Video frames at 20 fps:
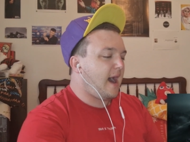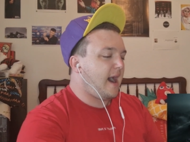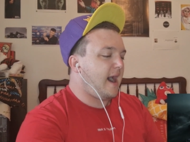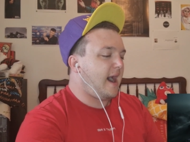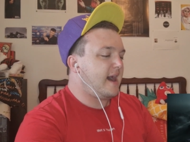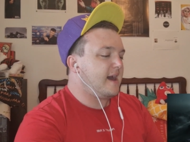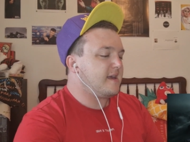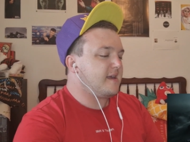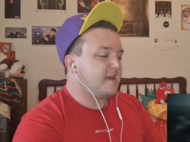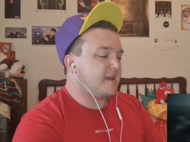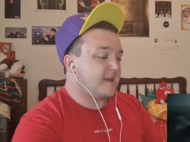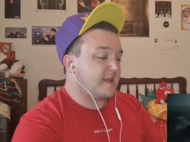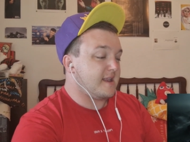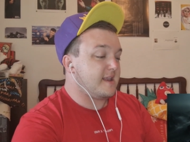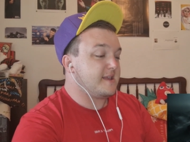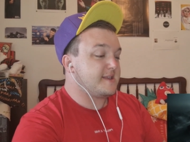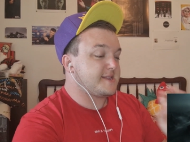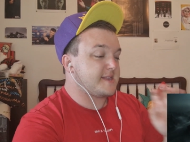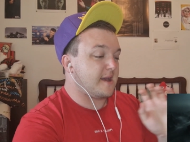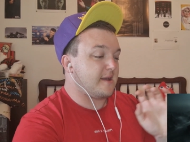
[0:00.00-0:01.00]
I
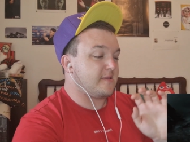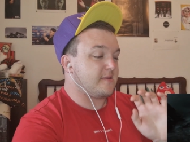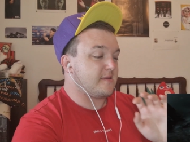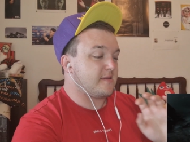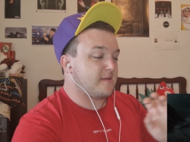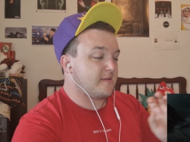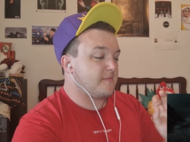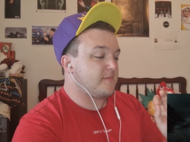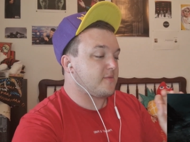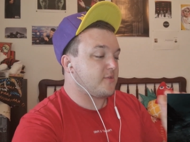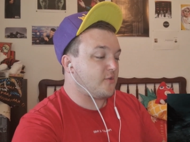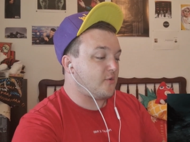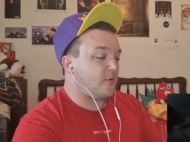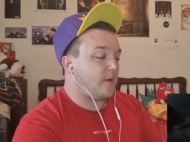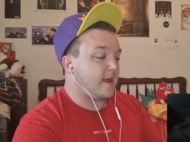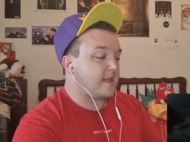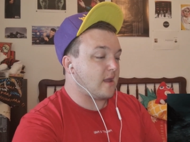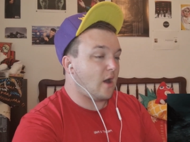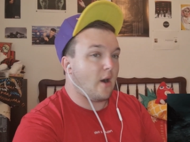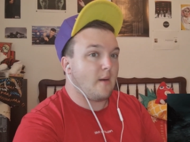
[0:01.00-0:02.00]
listen to
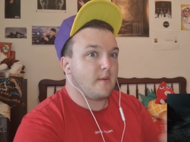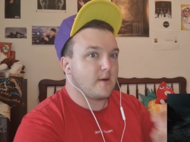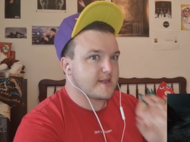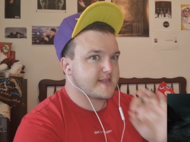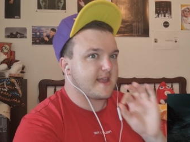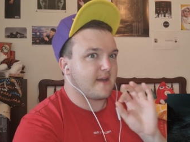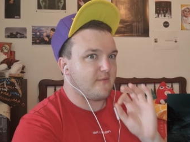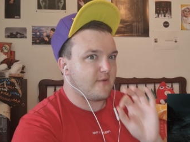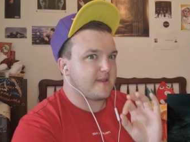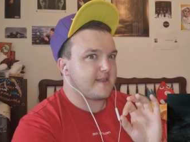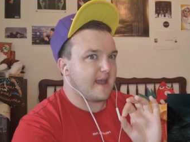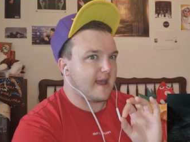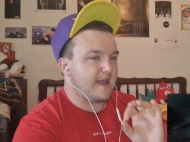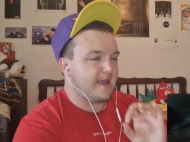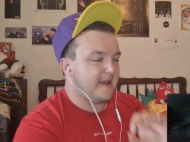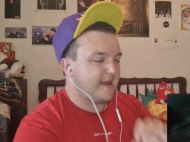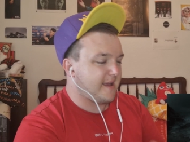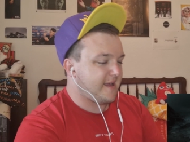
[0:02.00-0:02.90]
it almost every day.